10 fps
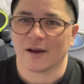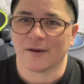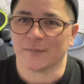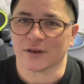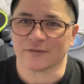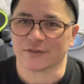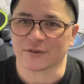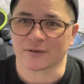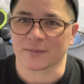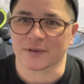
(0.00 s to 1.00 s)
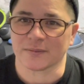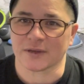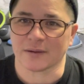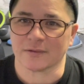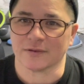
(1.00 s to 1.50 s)
I'm not even sure I'm going to be
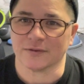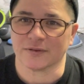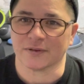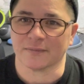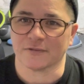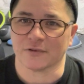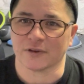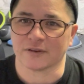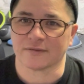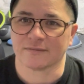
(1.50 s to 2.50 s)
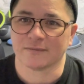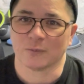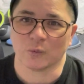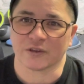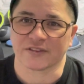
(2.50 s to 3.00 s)
able to do some for you.
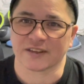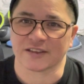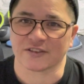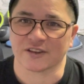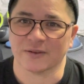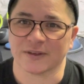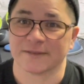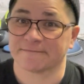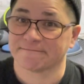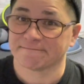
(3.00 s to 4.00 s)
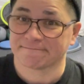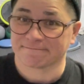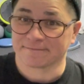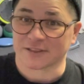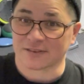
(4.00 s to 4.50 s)
We'll see, shall we?
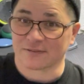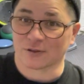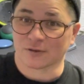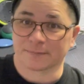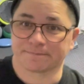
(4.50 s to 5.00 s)
Let's have a look.